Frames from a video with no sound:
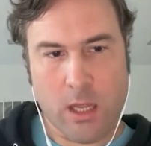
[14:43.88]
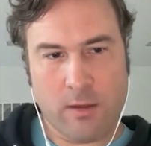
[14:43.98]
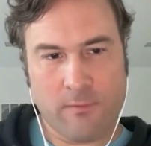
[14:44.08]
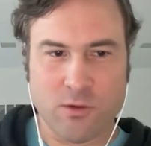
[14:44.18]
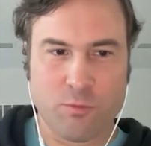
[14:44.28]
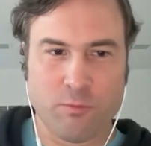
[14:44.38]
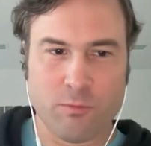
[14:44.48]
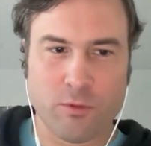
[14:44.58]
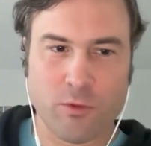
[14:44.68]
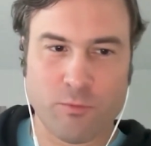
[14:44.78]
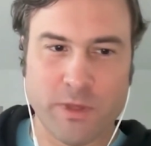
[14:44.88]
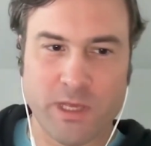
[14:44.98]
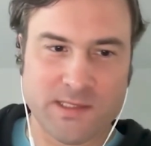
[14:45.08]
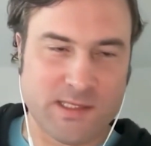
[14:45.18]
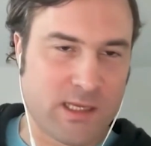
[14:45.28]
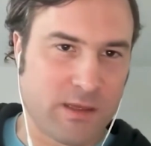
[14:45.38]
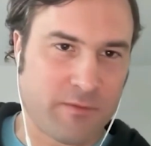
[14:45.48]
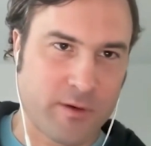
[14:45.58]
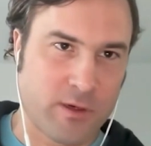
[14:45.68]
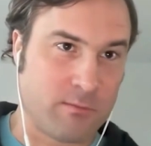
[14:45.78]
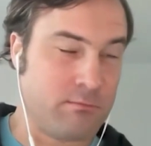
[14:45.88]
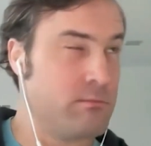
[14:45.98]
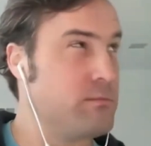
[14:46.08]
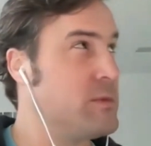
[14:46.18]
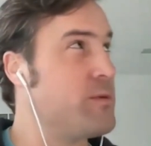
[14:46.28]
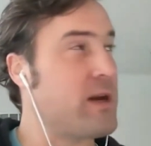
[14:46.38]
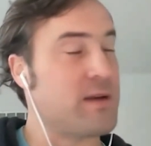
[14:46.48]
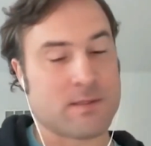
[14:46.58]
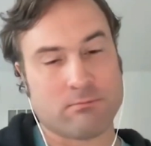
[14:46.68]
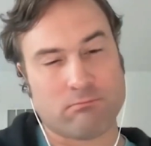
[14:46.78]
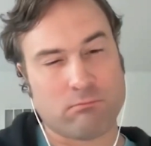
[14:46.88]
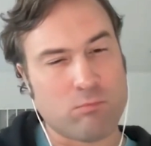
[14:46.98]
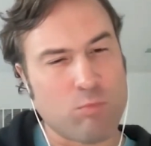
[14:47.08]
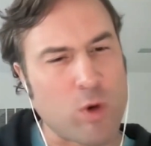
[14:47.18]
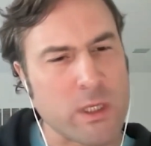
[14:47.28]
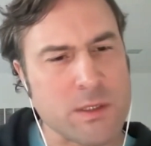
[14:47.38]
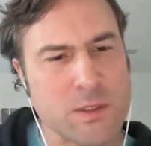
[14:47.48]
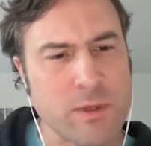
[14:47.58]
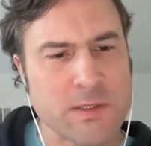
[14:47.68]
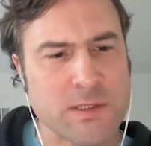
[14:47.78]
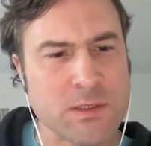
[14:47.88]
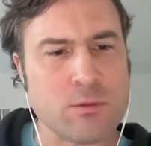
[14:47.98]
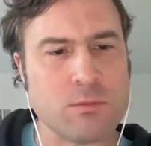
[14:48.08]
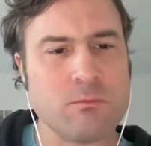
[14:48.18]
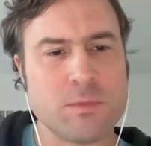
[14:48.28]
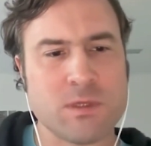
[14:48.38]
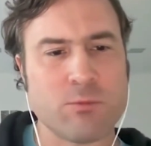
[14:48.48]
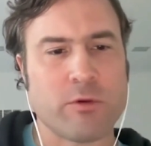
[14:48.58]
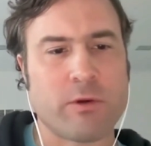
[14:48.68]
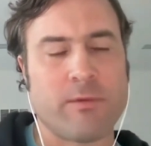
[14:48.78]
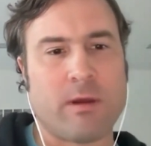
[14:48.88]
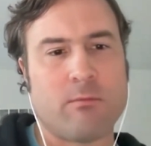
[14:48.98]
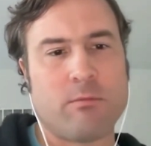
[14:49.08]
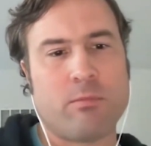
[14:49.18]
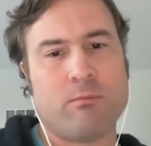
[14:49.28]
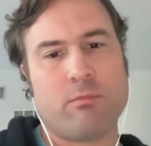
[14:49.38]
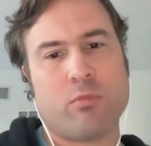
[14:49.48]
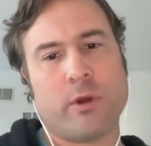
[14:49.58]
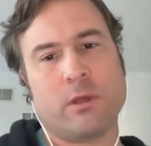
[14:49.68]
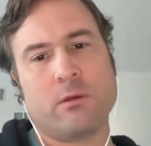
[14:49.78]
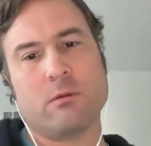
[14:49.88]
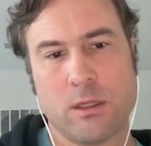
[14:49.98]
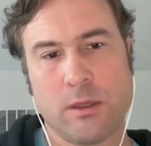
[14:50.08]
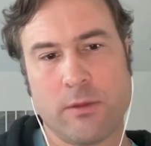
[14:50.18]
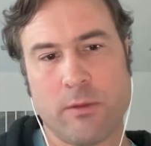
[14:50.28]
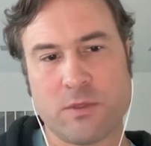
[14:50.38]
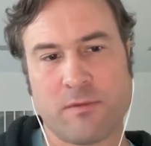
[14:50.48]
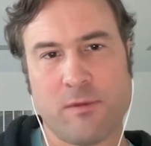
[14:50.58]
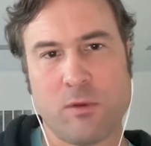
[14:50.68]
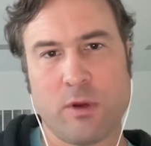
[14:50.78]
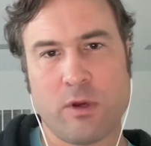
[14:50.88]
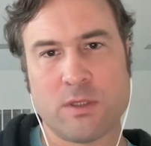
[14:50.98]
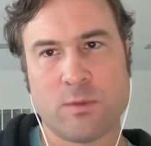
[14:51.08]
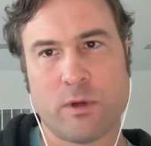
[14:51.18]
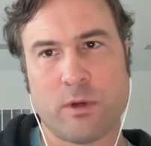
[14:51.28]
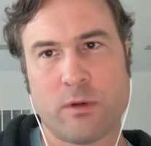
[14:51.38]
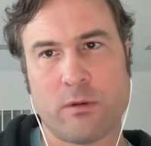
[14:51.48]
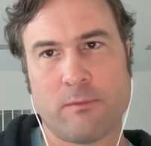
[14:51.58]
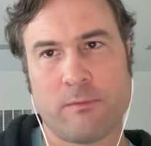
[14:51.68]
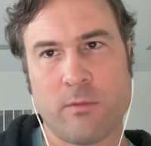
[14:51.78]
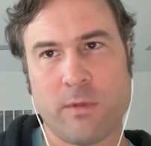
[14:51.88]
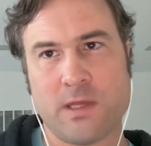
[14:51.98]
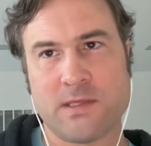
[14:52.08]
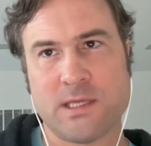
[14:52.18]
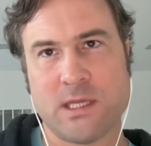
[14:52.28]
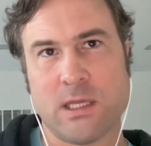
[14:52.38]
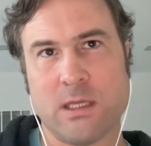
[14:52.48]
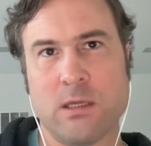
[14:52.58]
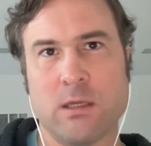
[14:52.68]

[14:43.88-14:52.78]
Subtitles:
have a OBSD from 2001, 2002, somewhere around that point. There was a few years where FreeBSD